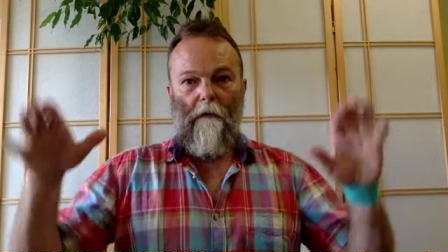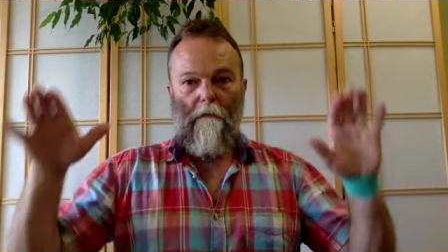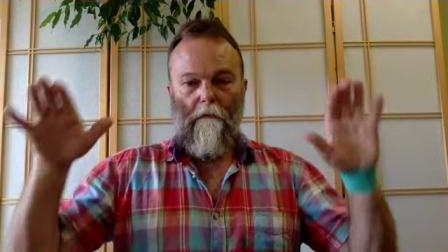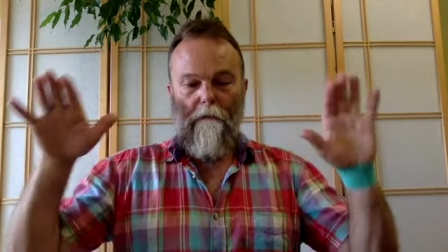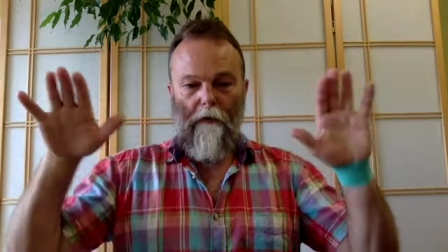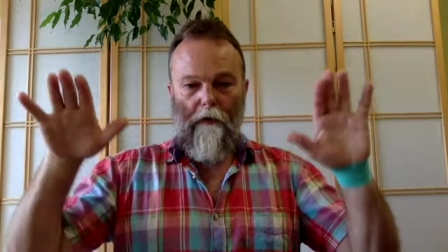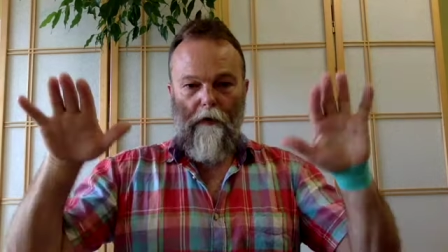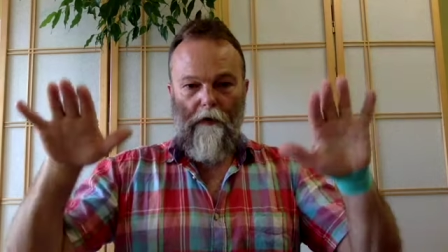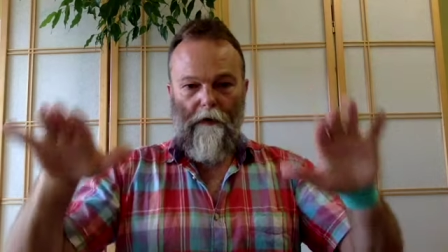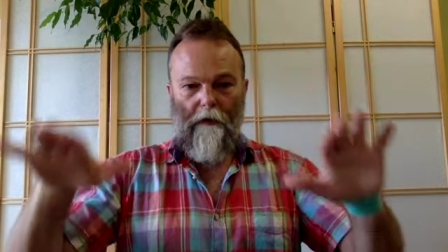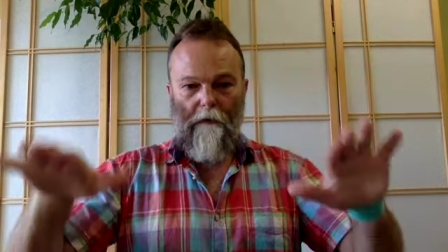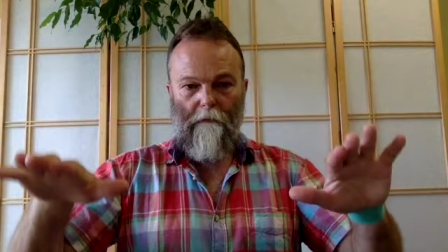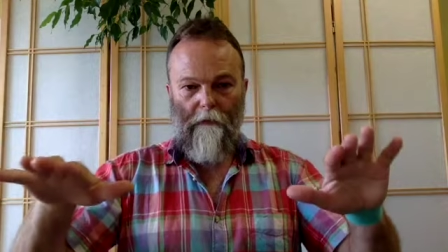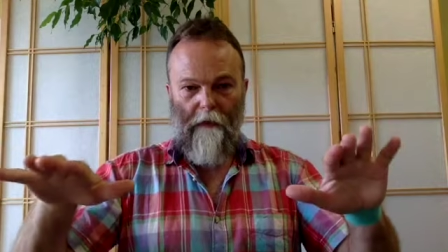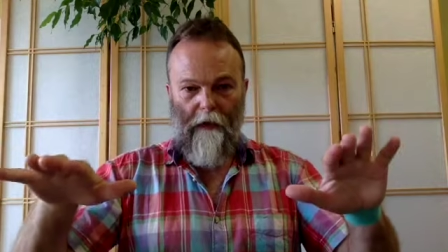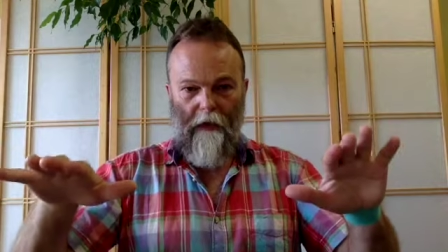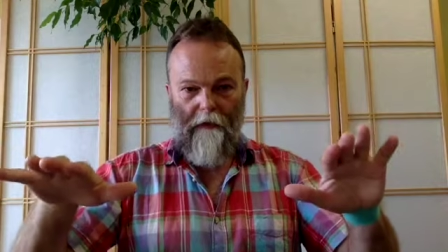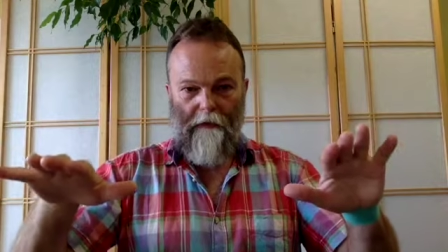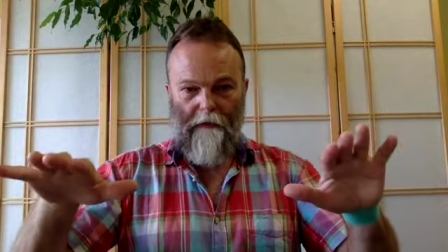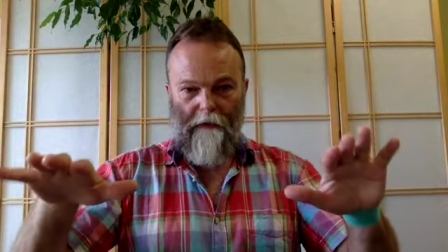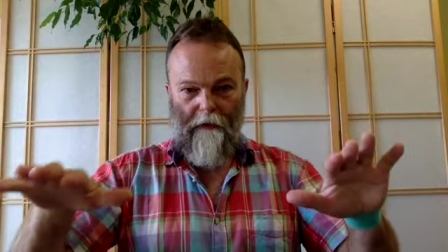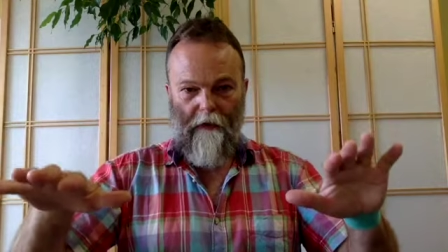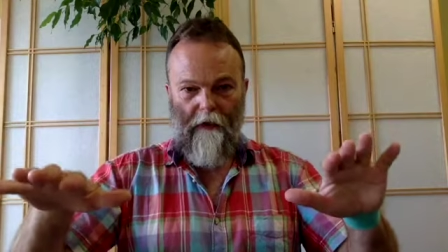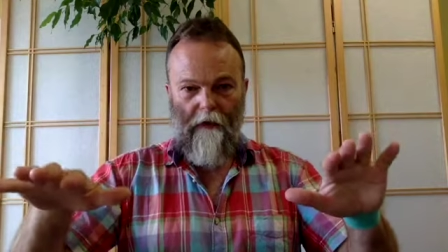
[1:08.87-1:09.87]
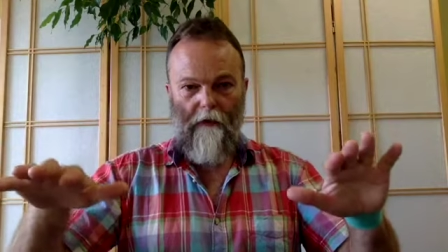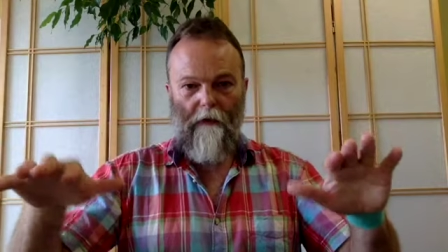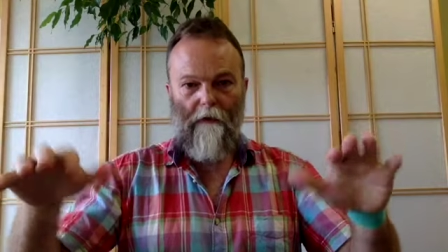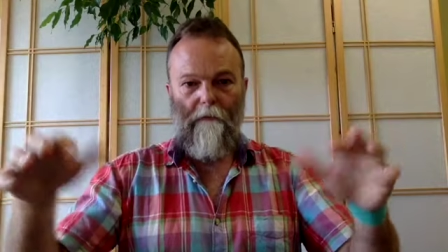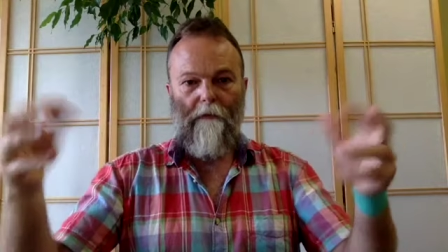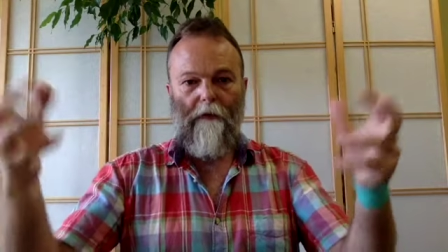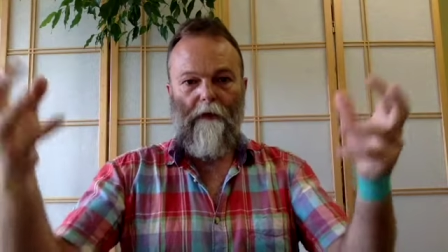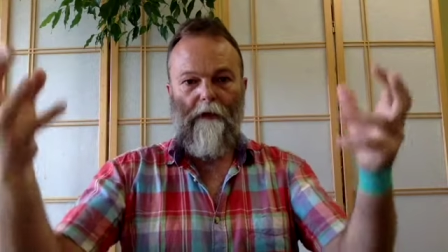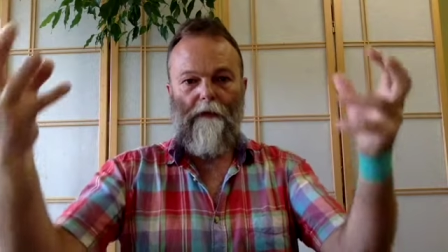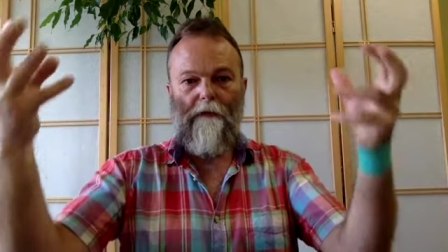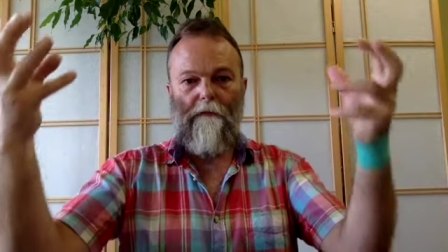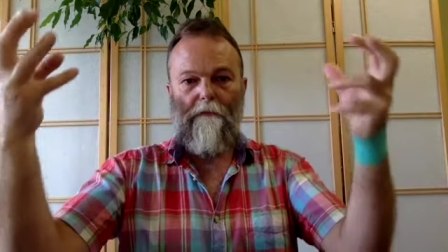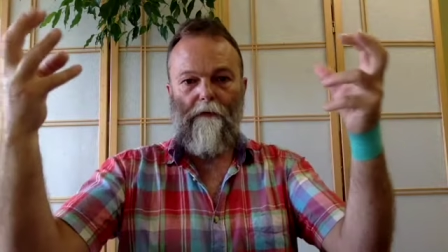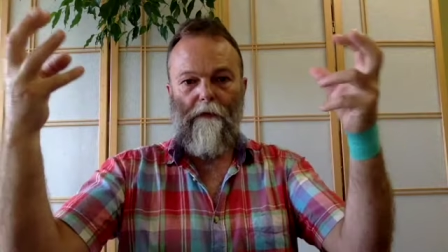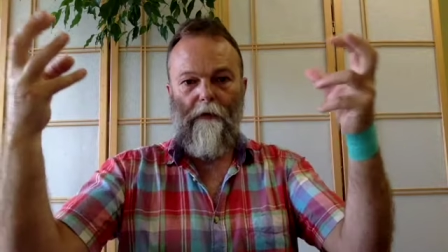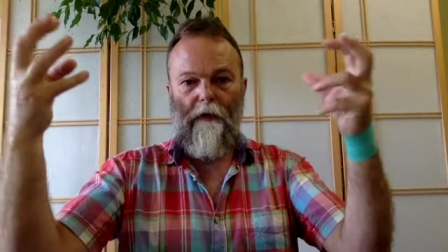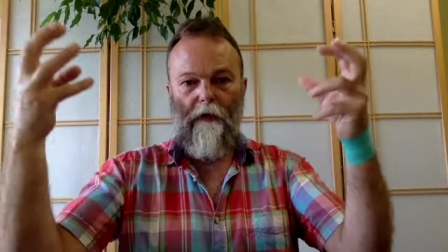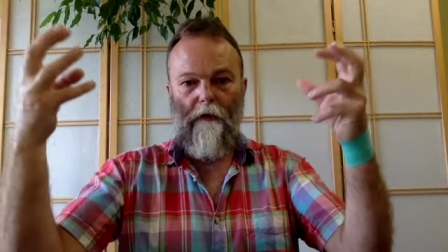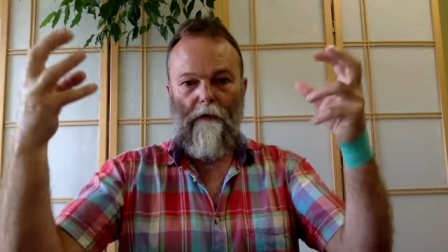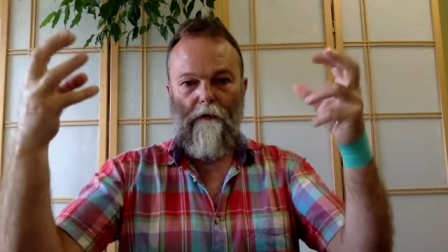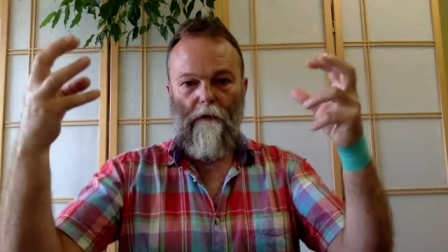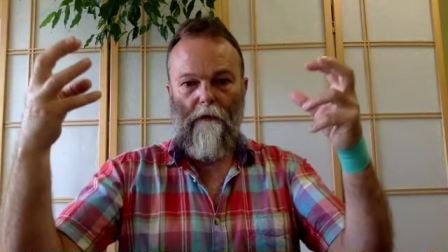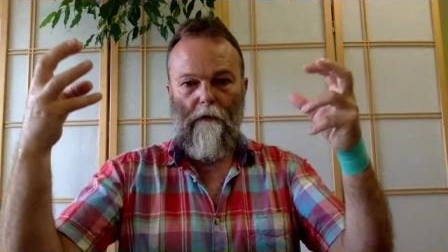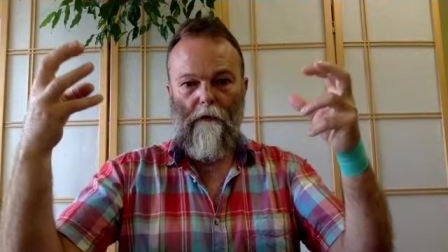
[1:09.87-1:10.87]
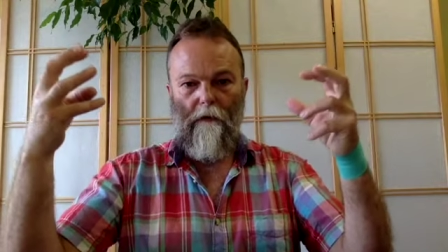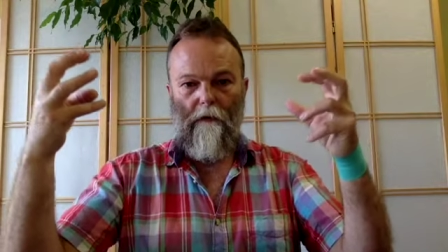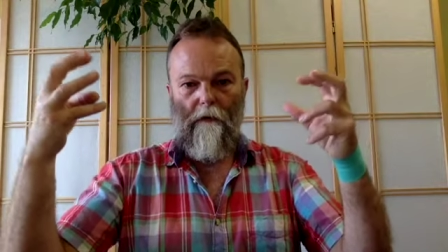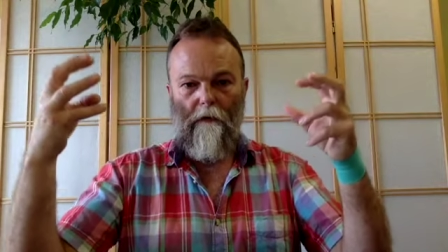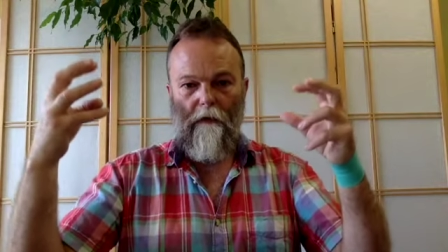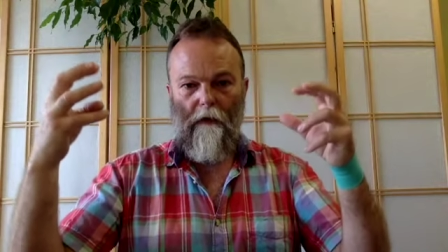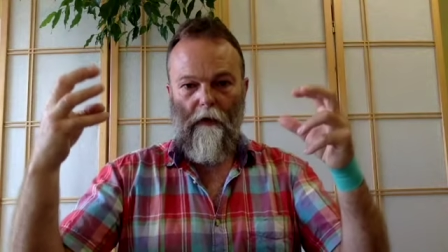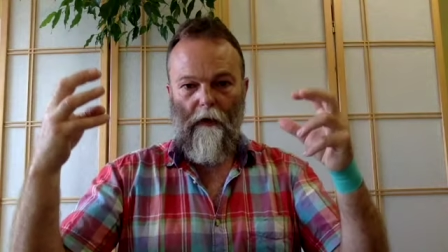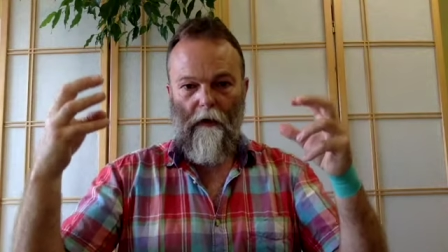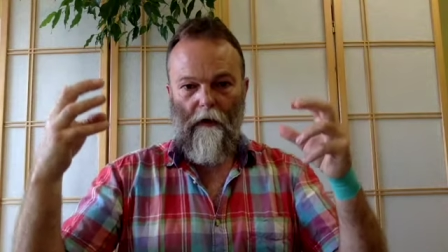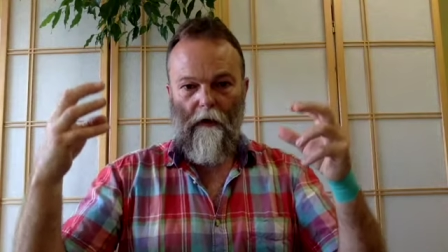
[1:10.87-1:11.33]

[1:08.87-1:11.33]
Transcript: Body based therapy to bring your